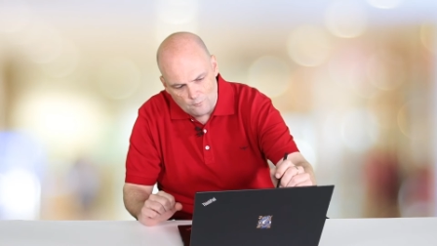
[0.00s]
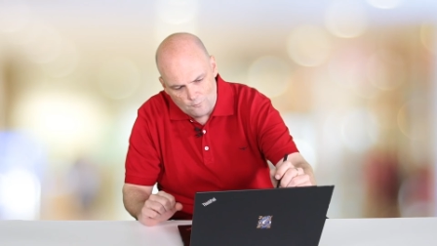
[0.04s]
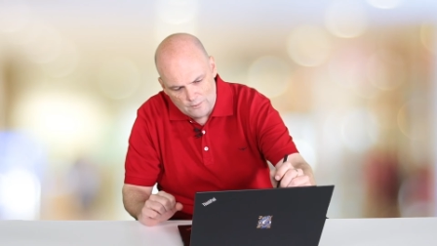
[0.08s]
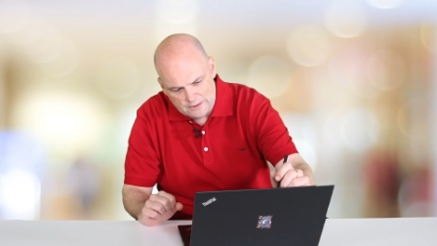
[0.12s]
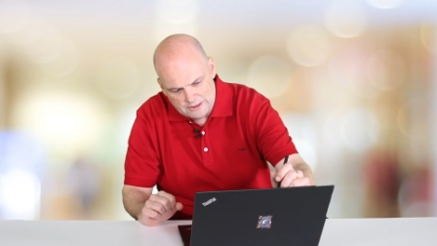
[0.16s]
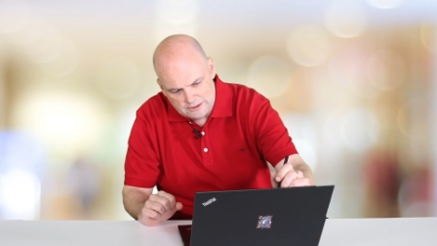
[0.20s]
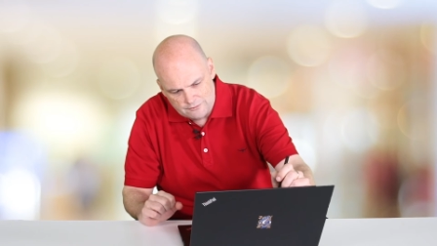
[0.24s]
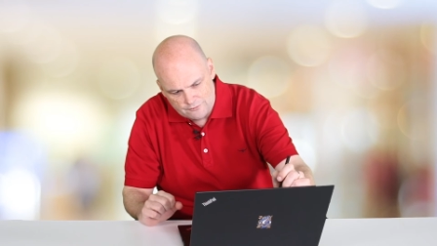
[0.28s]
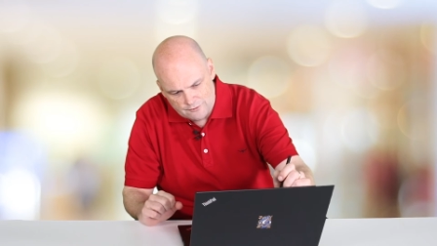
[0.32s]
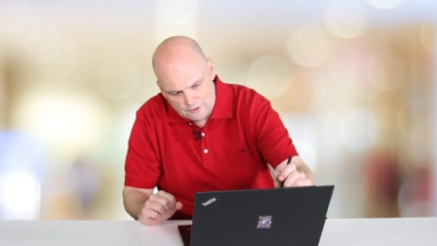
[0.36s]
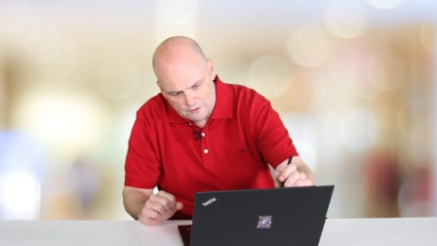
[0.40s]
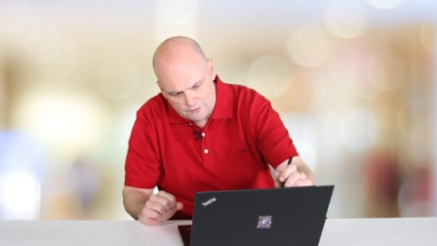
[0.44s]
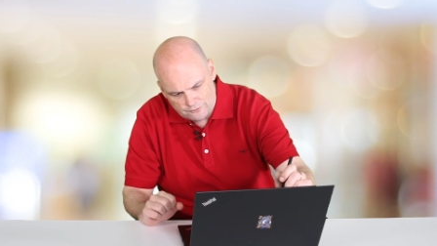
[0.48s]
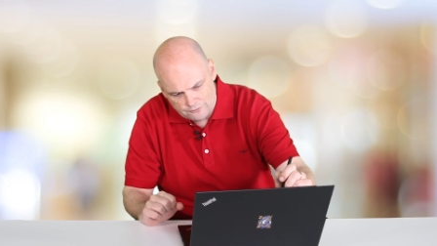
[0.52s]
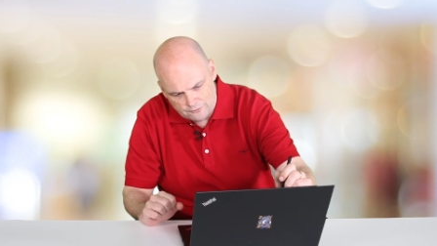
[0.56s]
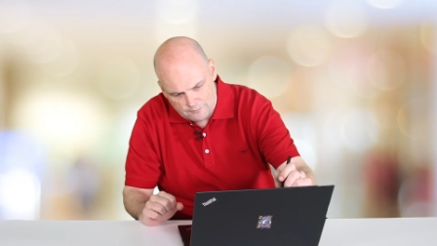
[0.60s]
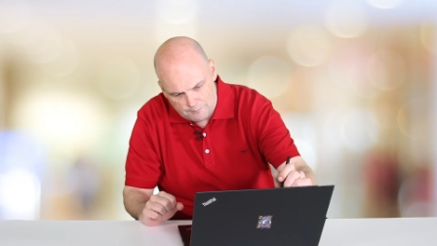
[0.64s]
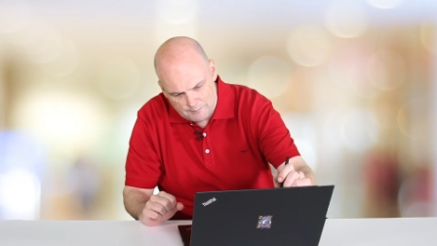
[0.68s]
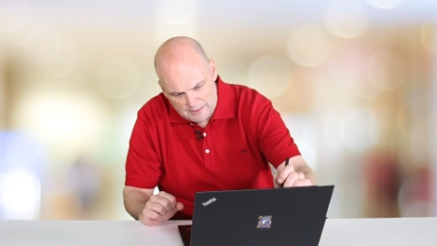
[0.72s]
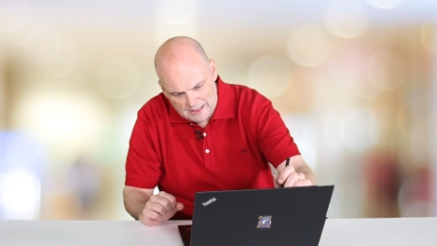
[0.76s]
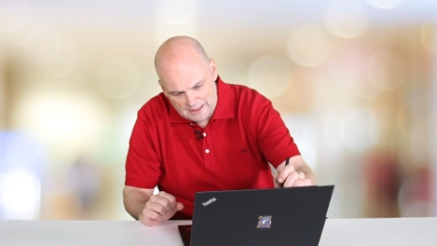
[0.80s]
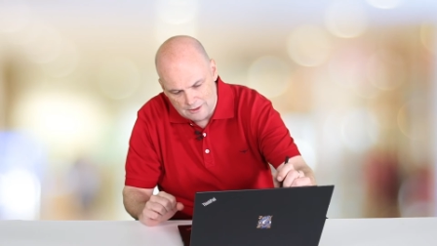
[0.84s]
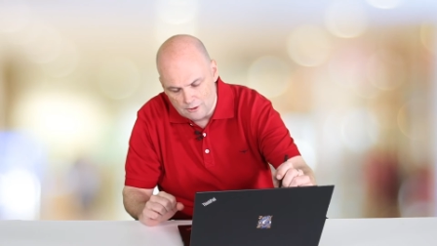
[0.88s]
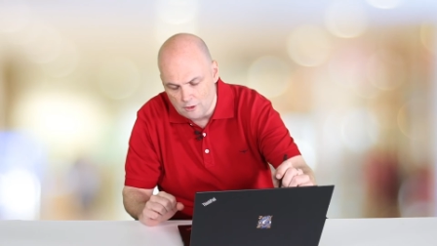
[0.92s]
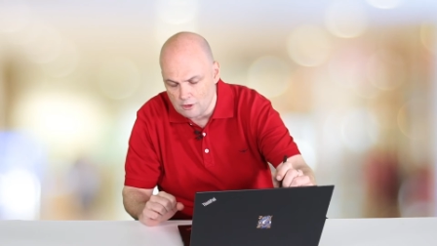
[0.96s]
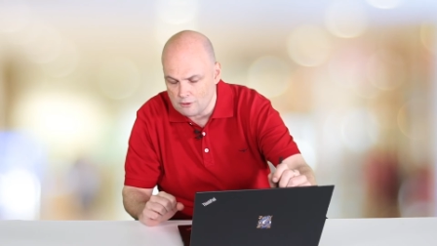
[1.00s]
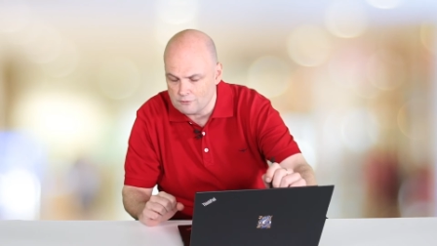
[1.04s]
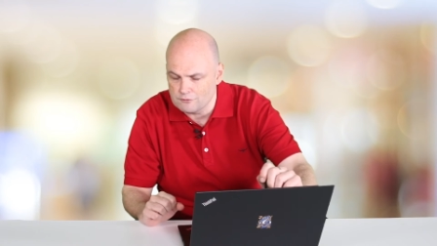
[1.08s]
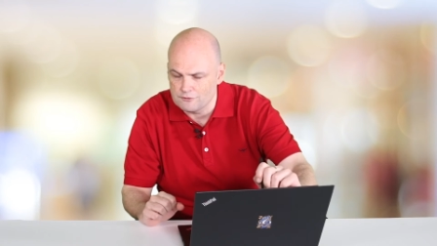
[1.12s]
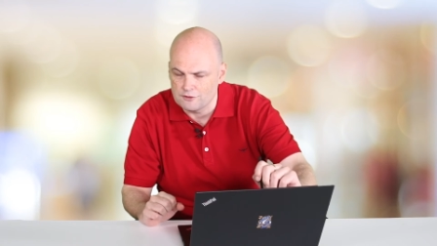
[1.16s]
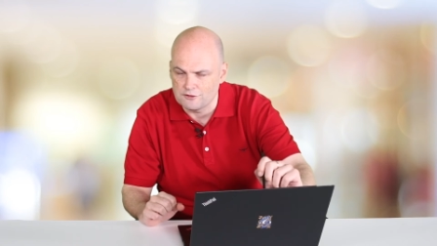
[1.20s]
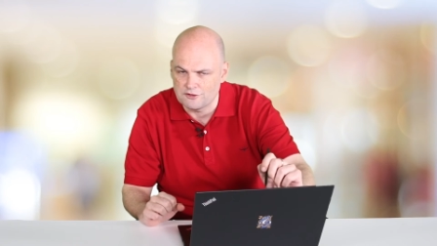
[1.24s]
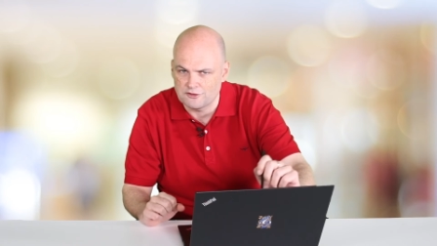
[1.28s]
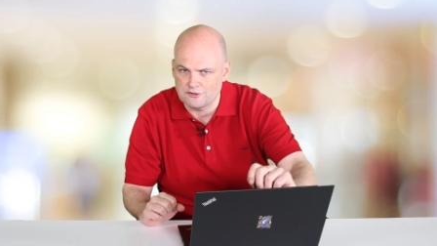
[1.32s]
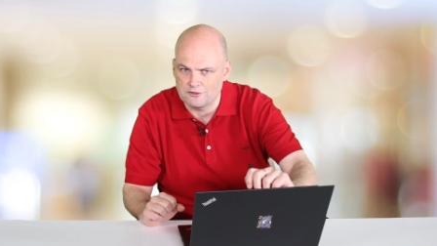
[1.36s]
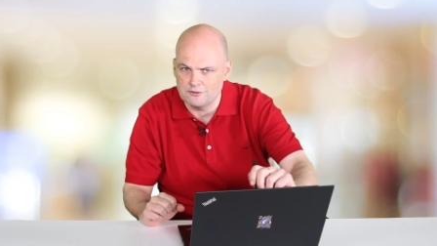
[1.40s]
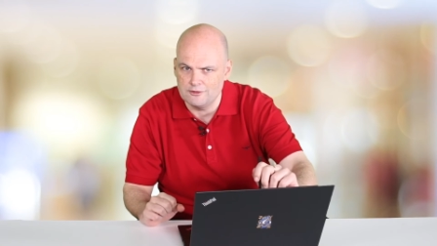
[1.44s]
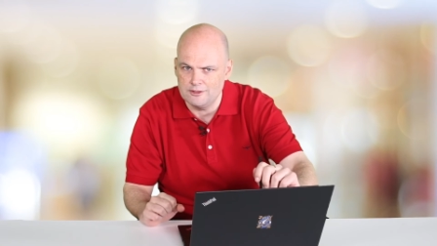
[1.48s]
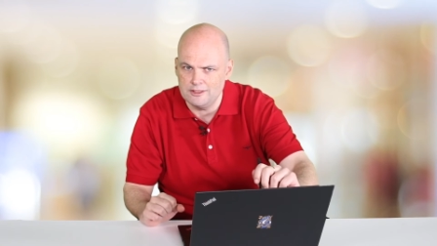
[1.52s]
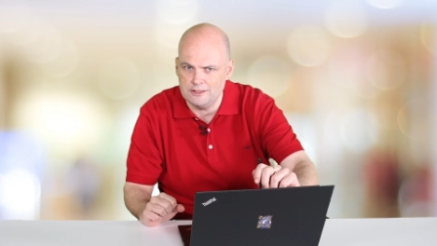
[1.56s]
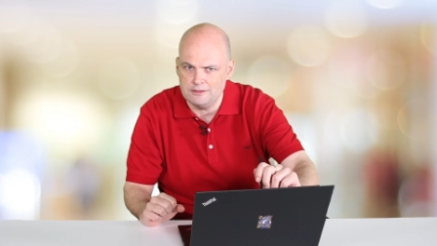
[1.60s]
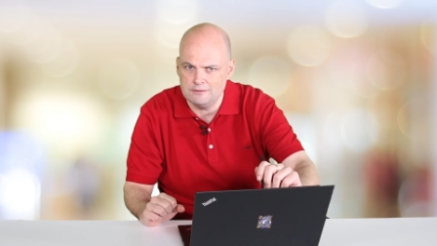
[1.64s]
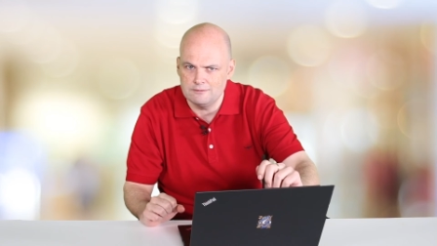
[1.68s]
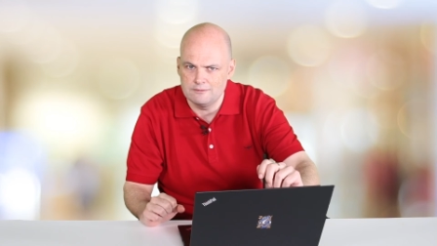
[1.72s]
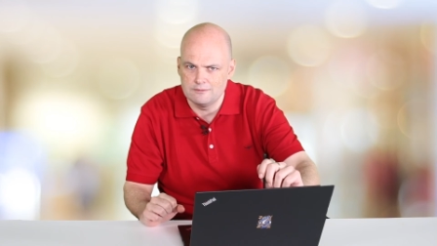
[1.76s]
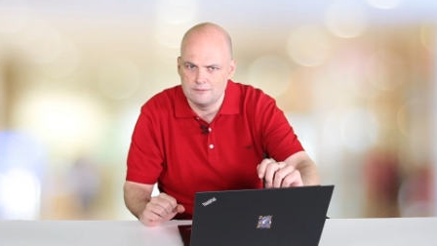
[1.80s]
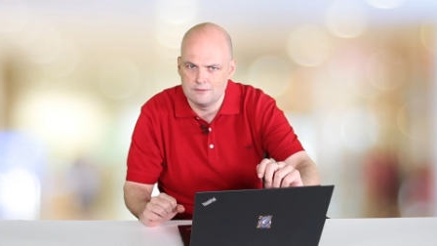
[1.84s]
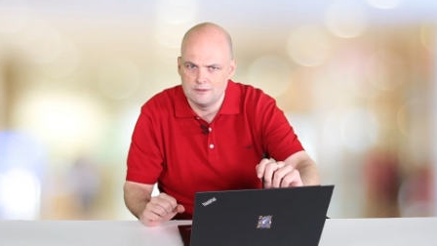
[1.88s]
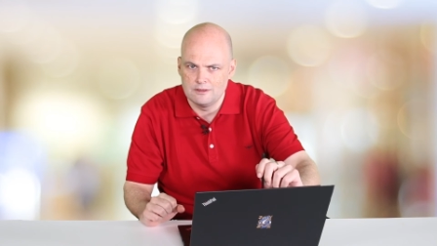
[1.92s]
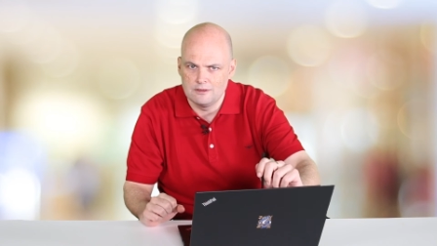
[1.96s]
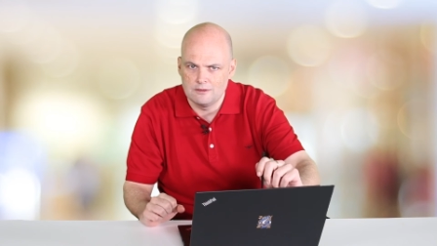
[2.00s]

when you've got the pen on the screen,